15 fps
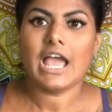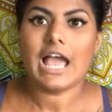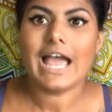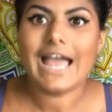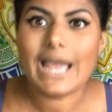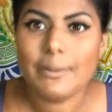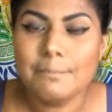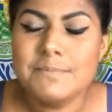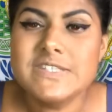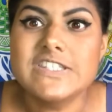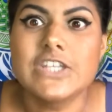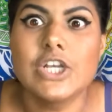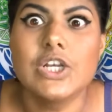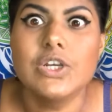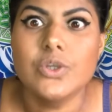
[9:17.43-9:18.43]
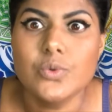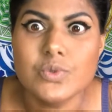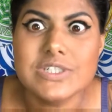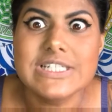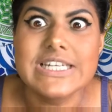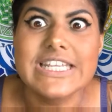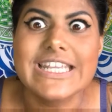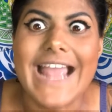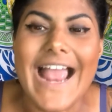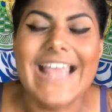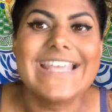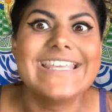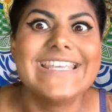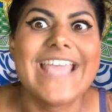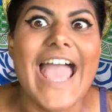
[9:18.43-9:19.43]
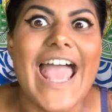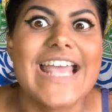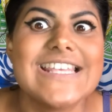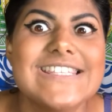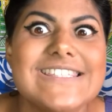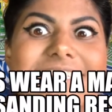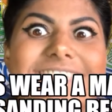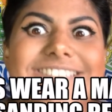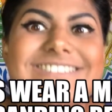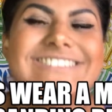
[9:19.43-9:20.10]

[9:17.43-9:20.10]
Absolutely yes.